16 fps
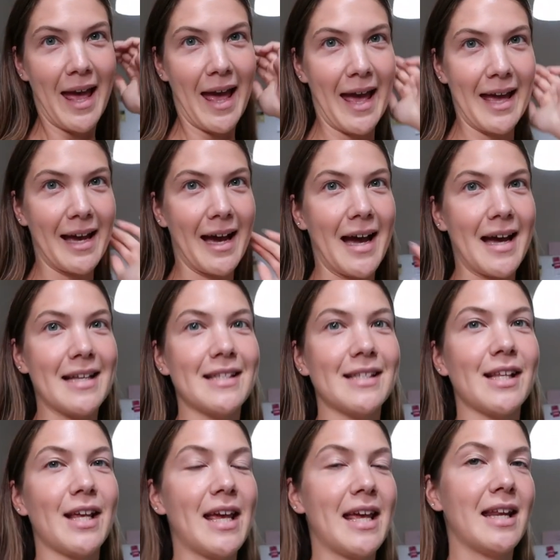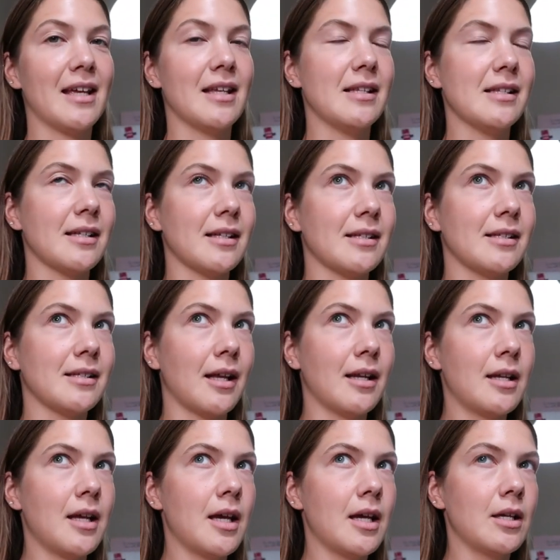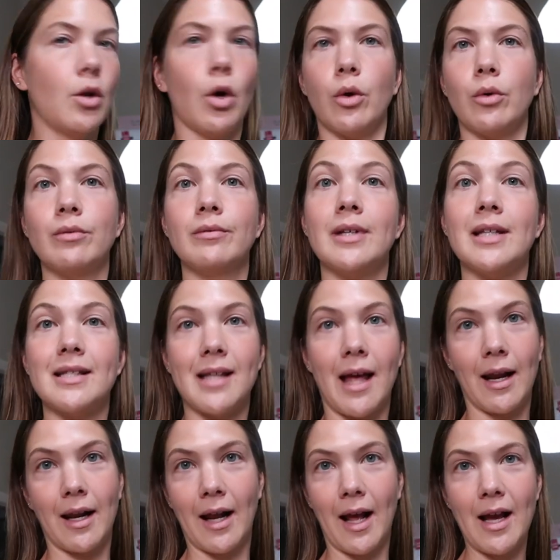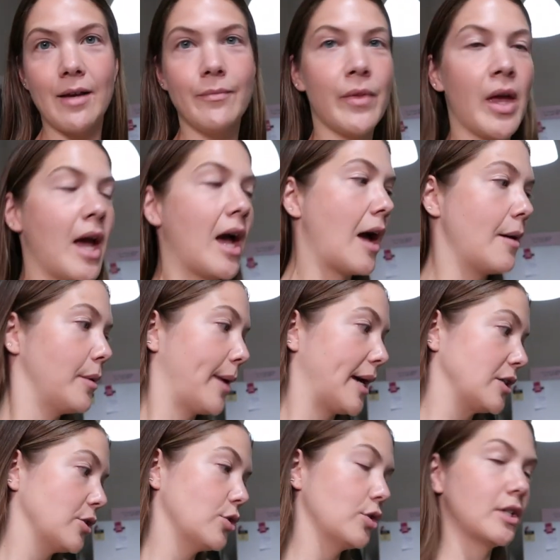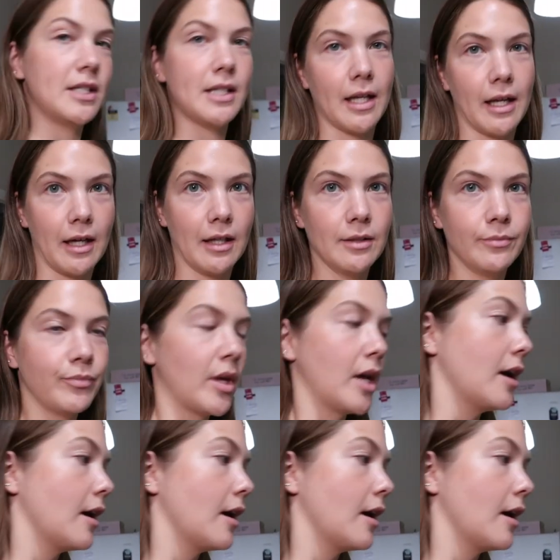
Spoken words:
Hey guys, it is Sunday. No, it's Saturday. I'm about to cook dinner.